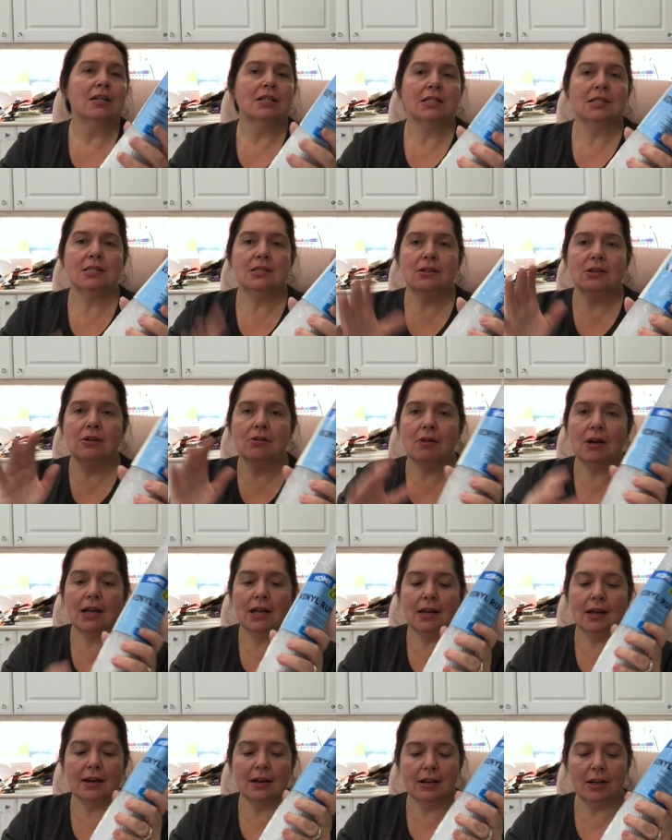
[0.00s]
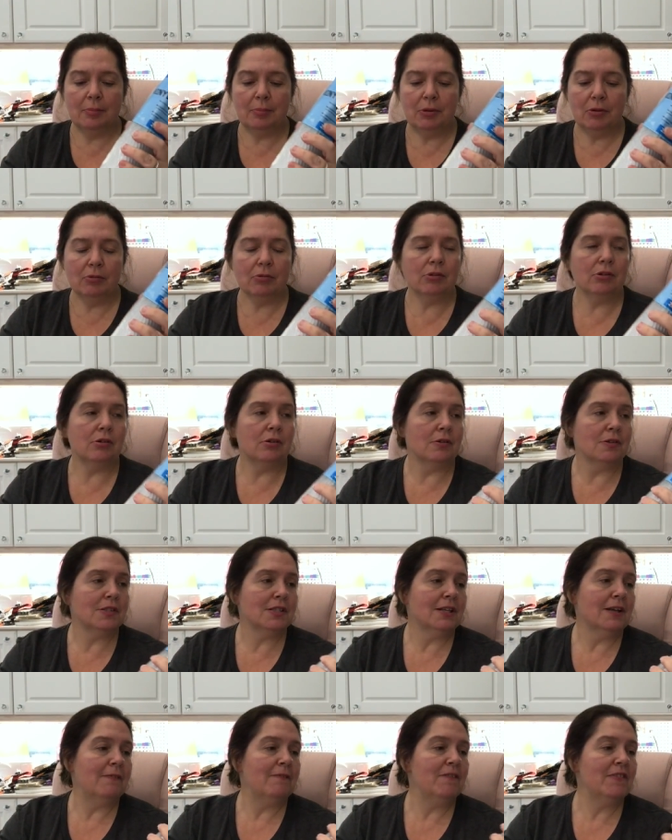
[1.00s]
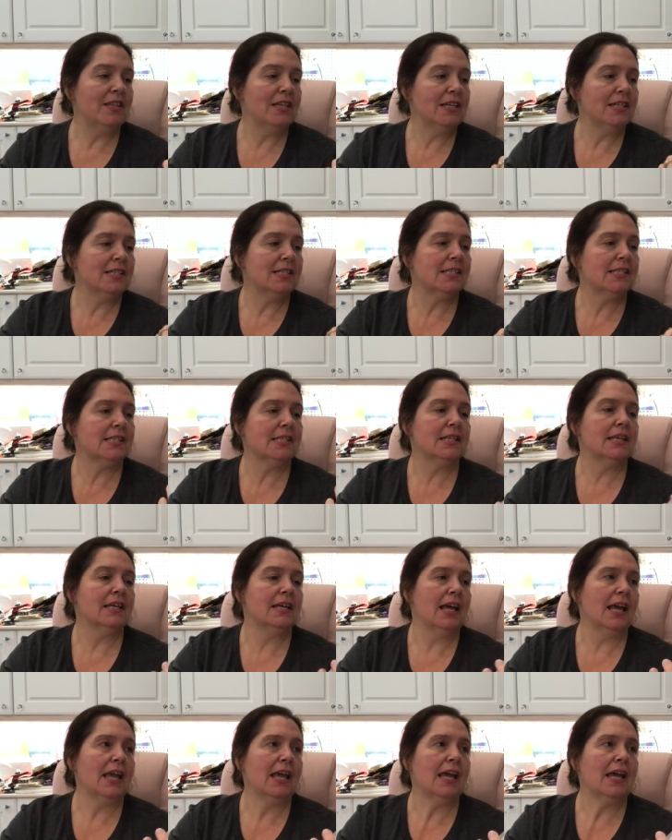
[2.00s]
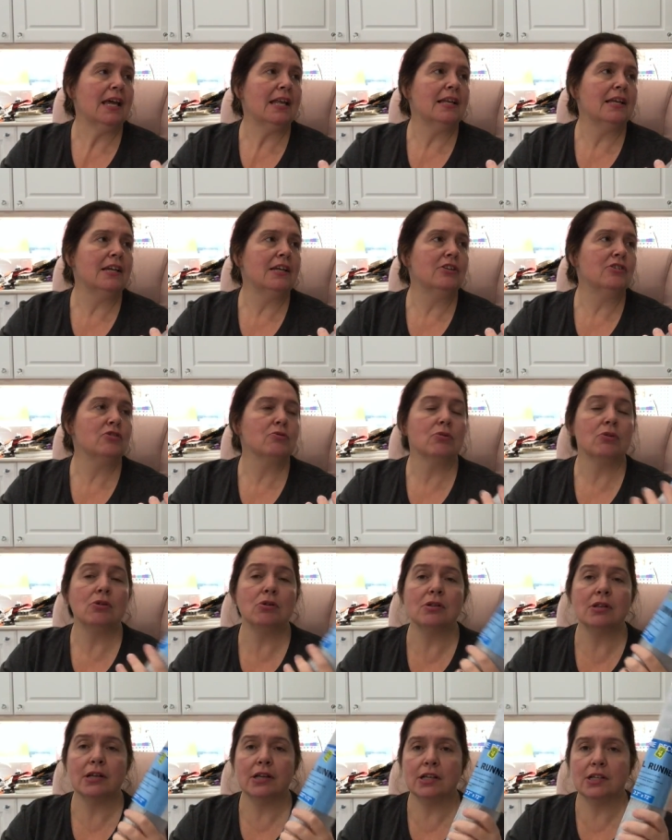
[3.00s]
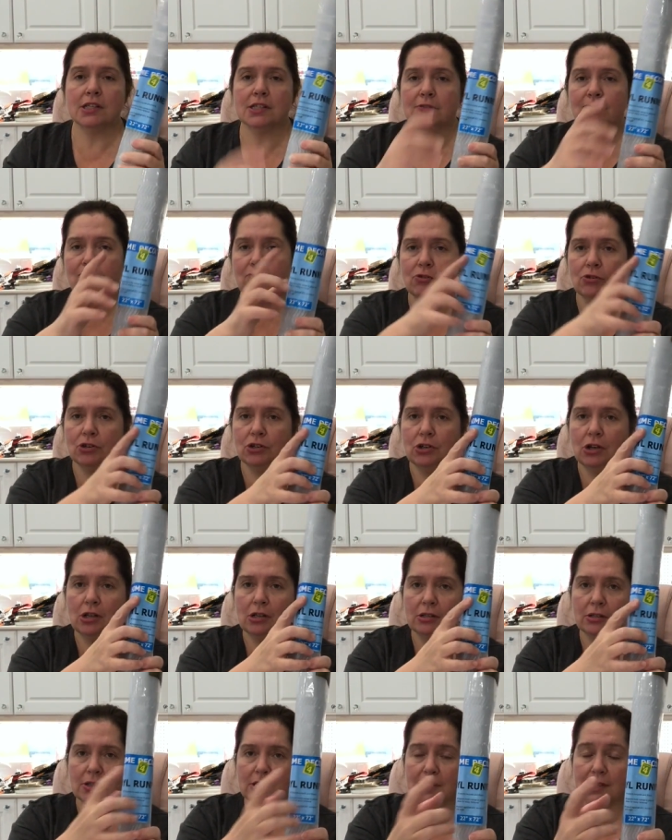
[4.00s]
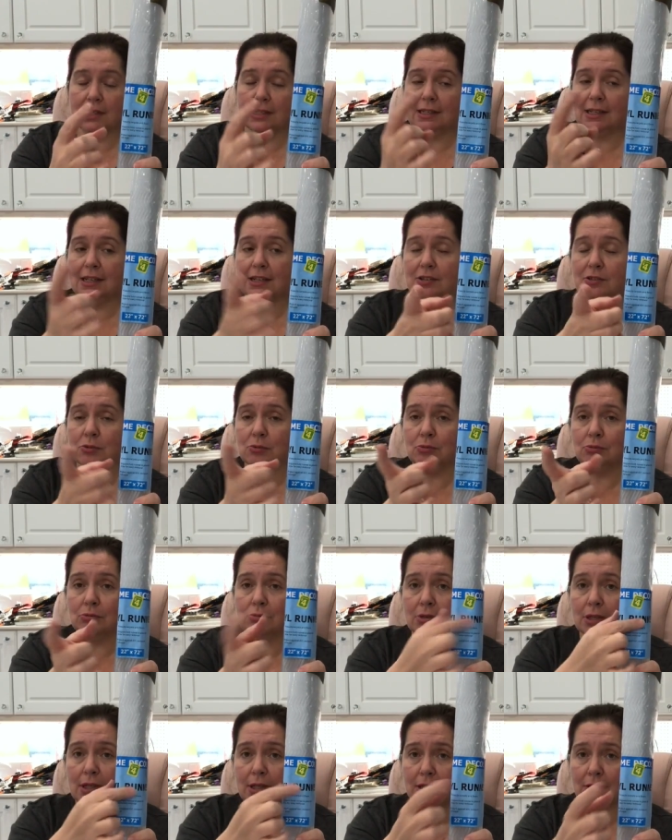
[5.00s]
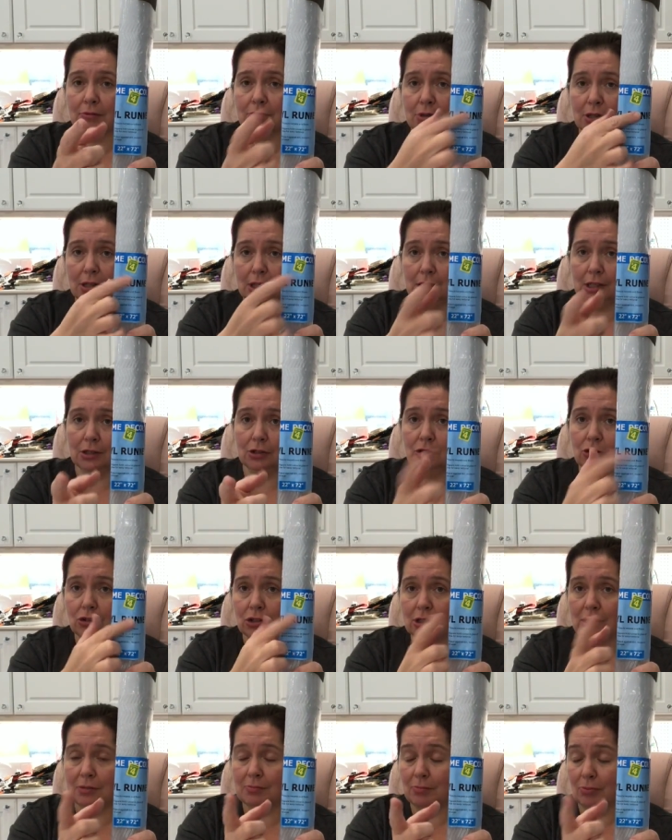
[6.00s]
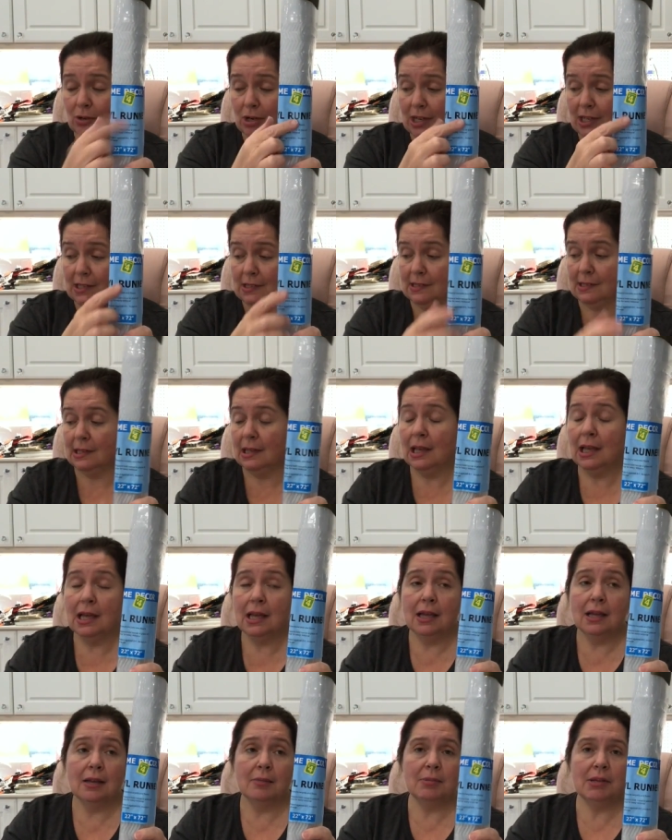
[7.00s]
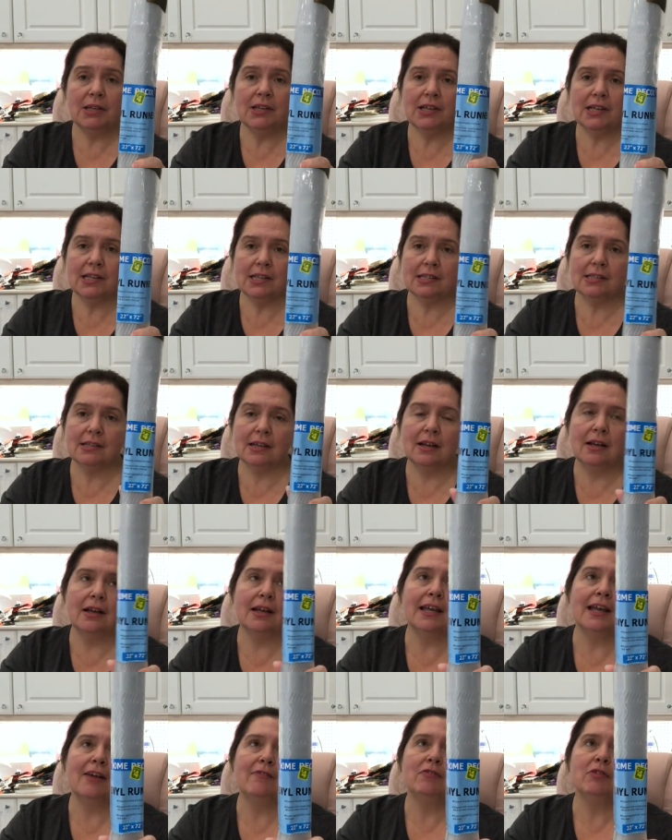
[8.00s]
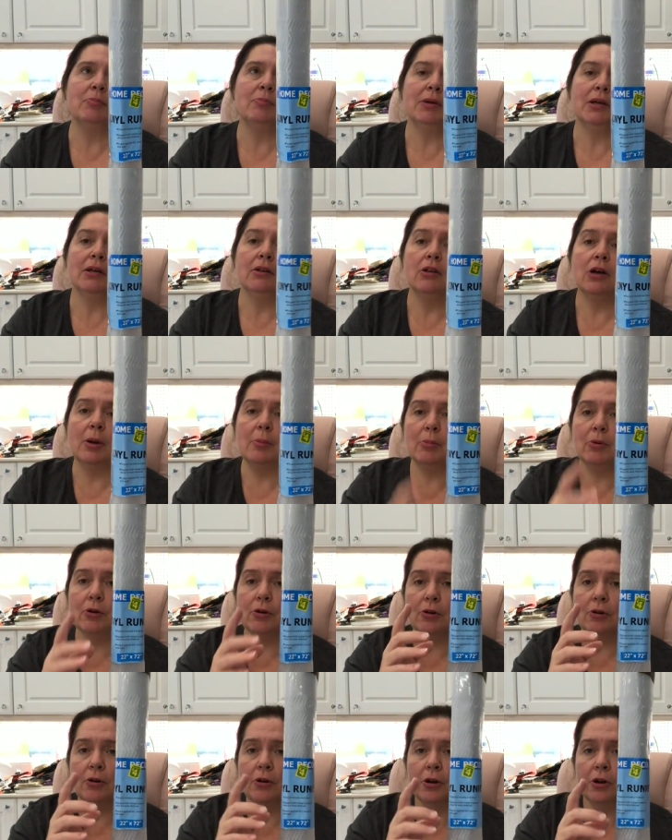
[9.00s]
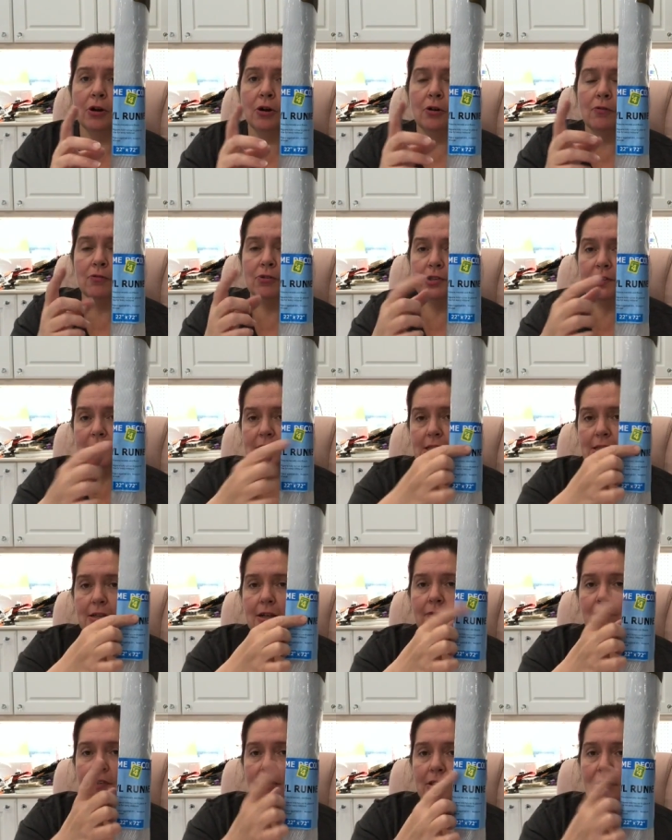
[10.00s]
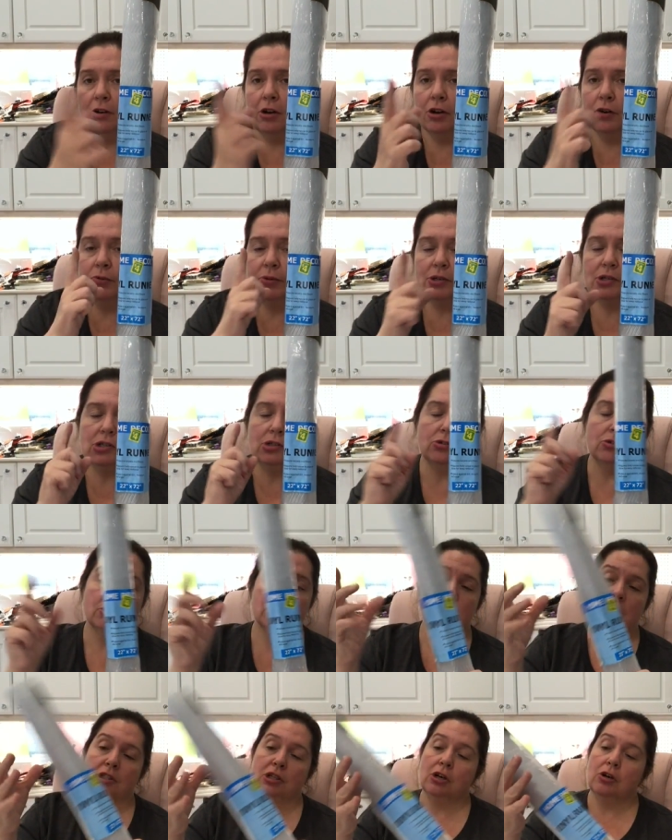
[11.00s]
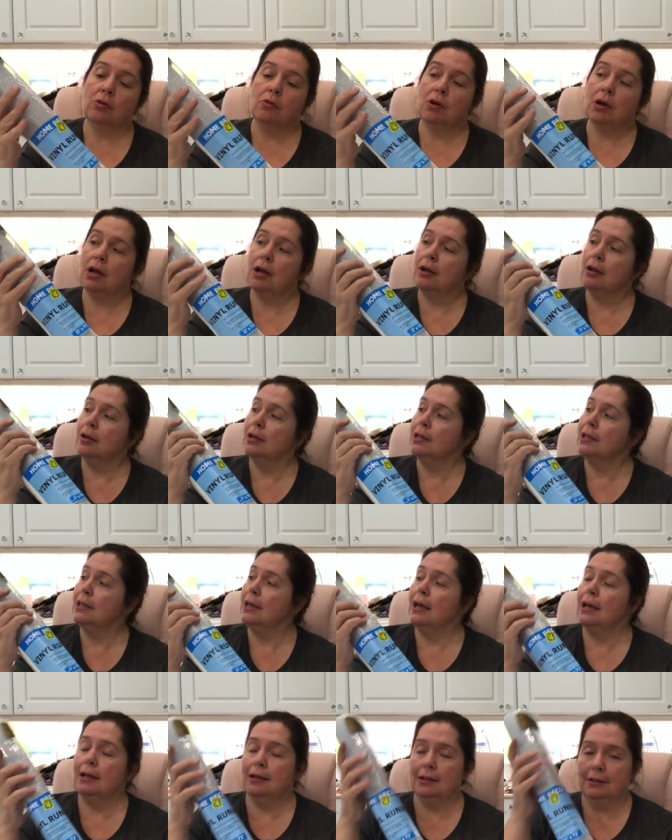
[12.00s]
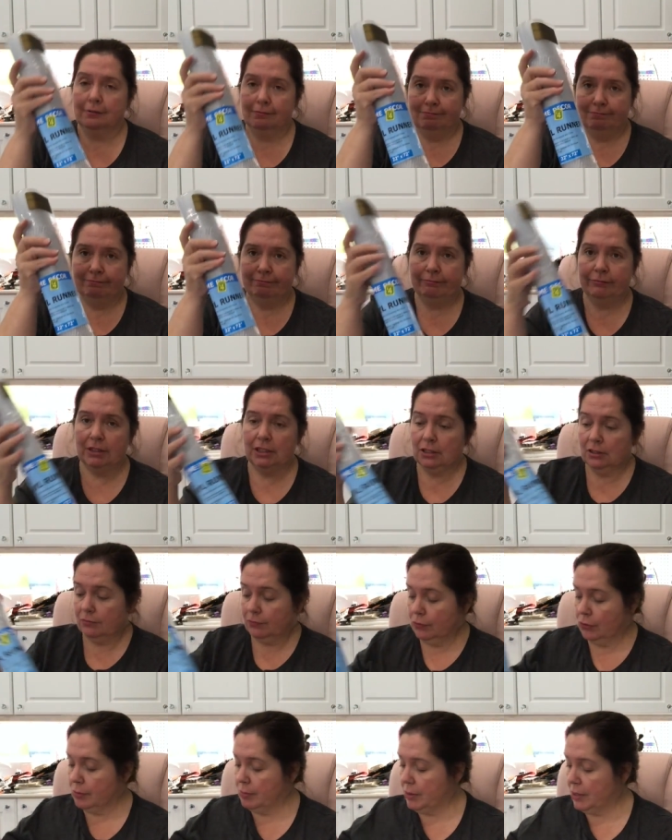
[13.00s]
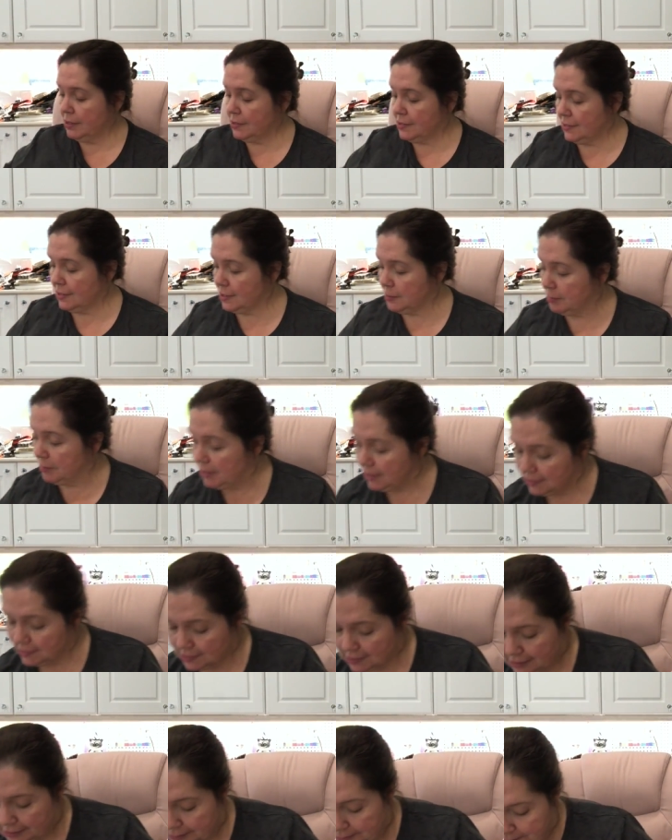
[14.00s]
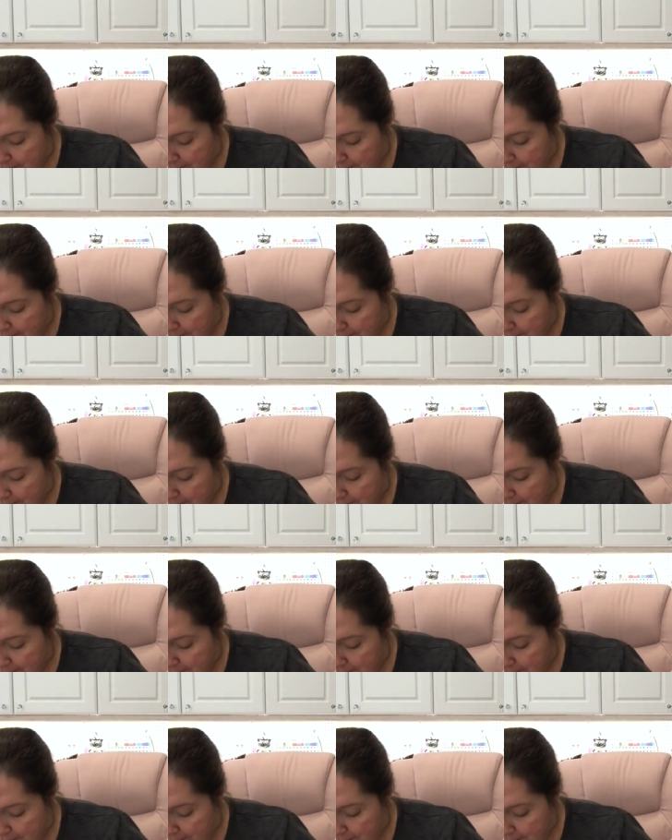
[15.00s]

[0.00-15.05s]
So I got a couple rolls of this, and each roll is $4, and that is really, really a good price because I have to pay a lot more for this stuff at the hardware store. So yeah, $4, yes please.